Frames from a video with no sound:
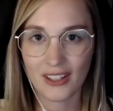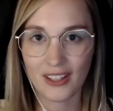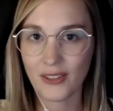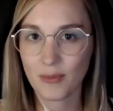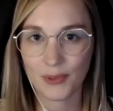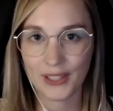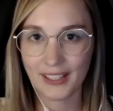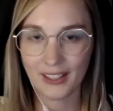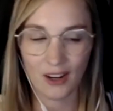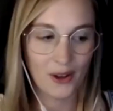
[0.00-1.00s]
who's
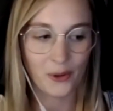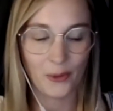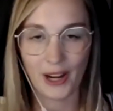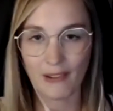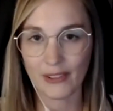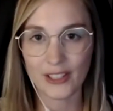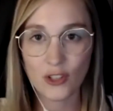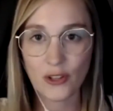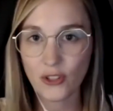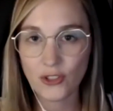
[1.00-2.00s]
playing COD or whatever. It's
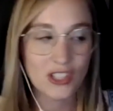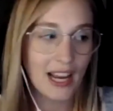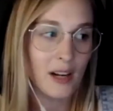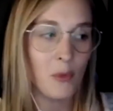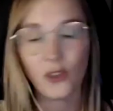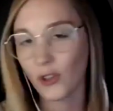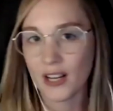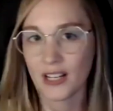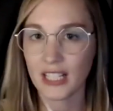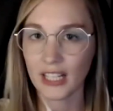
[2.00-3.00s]
also just Animal
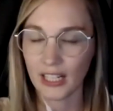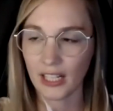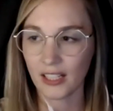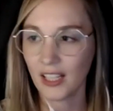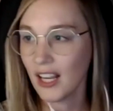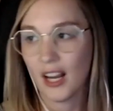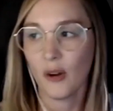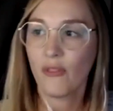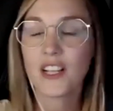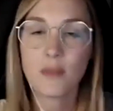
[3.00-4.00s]
Crossing and
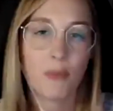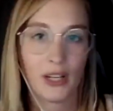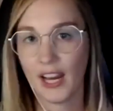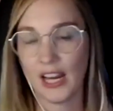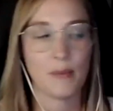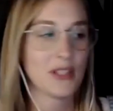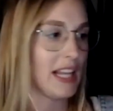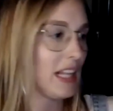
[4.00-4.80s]
Facebook games and